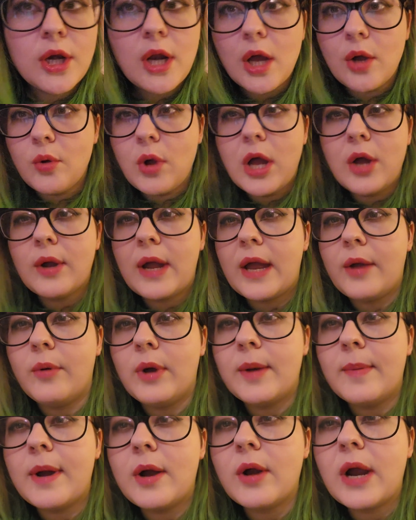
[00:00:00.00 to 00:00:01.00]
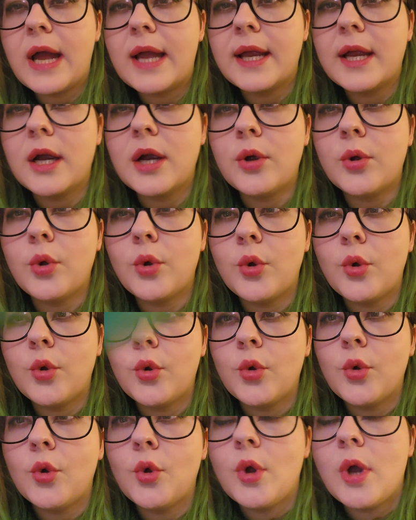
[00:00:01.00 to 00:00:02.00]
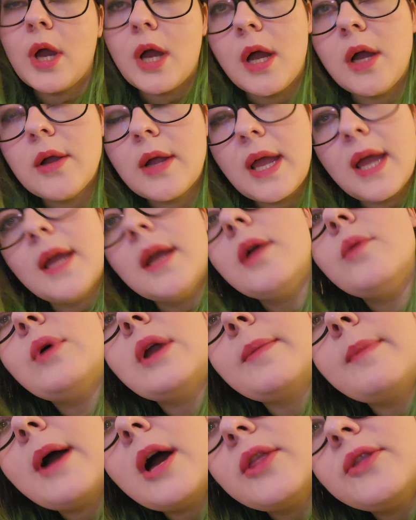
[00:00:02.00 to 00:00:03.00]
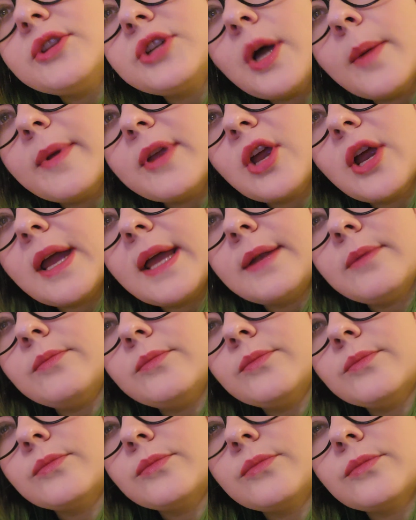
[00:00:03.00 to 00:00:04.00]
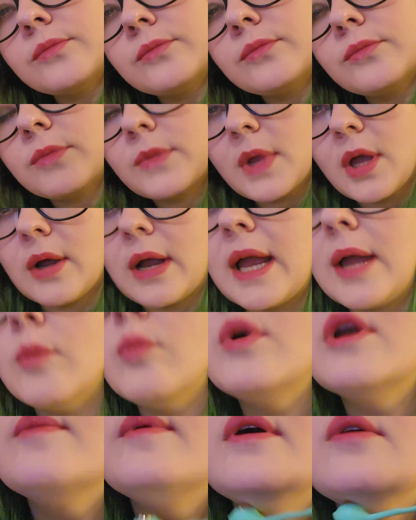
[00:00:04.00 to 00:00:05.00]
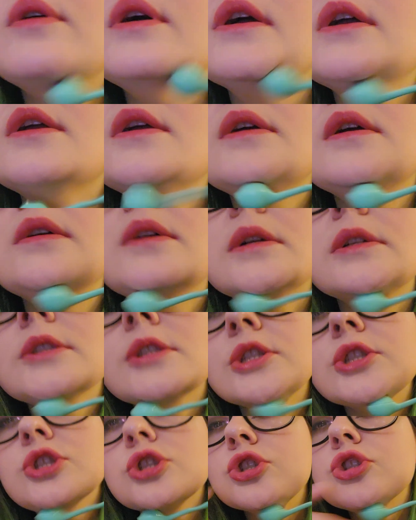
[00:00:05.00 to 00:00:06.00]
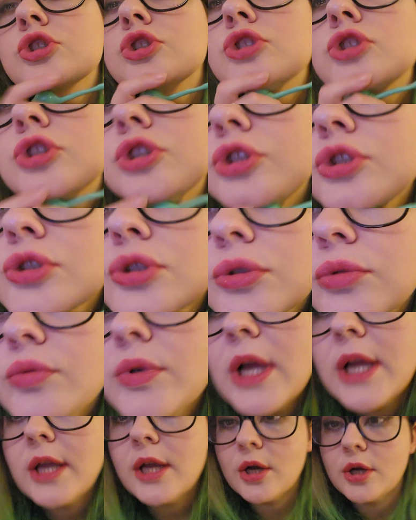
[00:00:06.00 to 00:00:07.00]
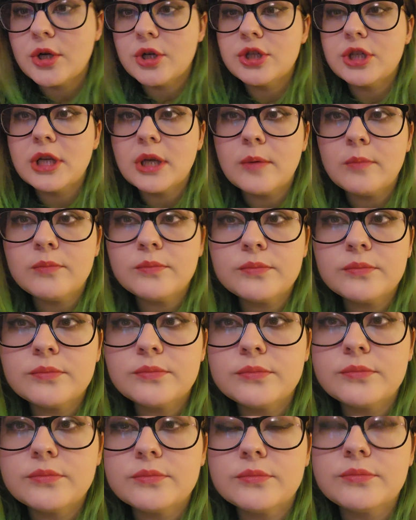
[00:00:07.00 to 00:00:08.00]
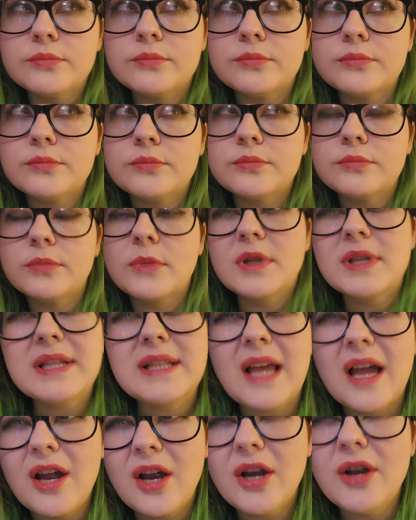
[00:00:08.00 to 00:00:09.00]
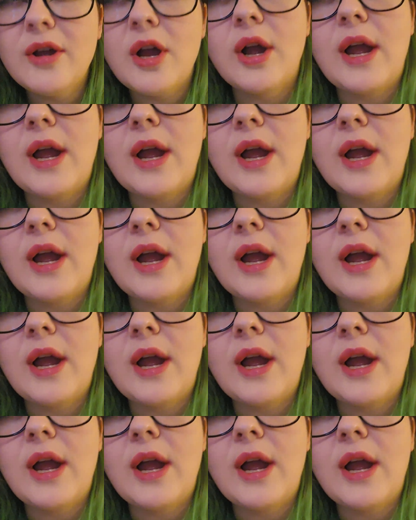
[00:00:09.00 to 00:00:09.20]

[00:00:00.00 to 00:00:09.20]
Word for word: No. Okay, what about right here? Okay, what about on the top of your head? Okay, what about right here? Right here on your chin. Does that hurt?